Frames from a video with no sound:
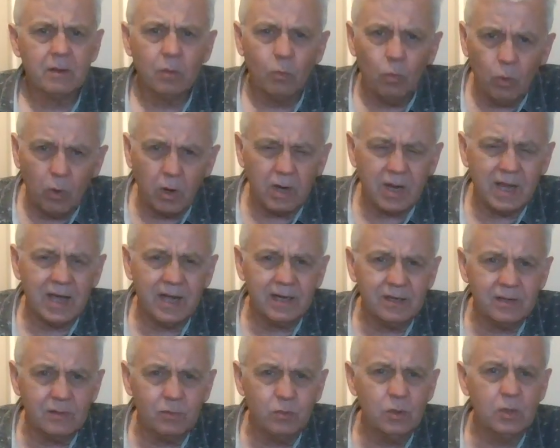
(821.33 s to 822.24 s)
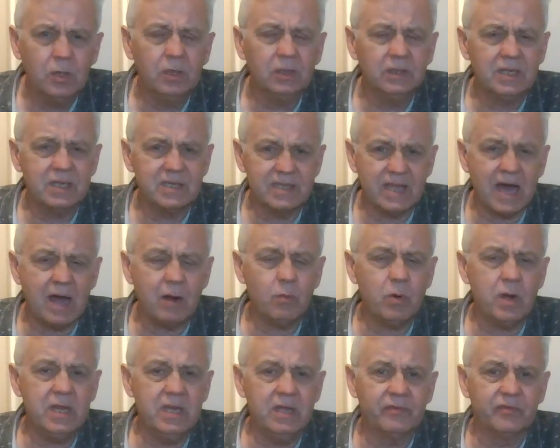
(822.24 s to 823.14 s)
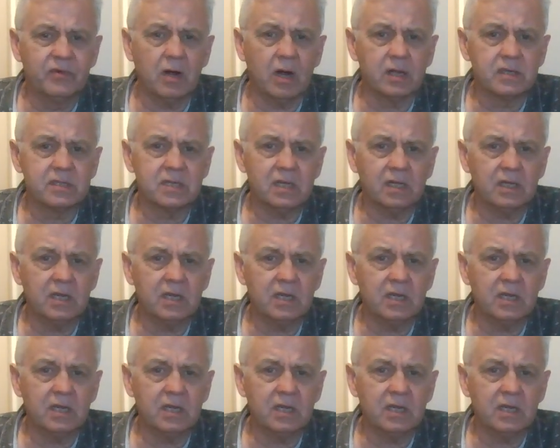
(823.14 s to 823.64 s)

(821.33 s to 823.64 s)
What kind of world is that where you've got to tell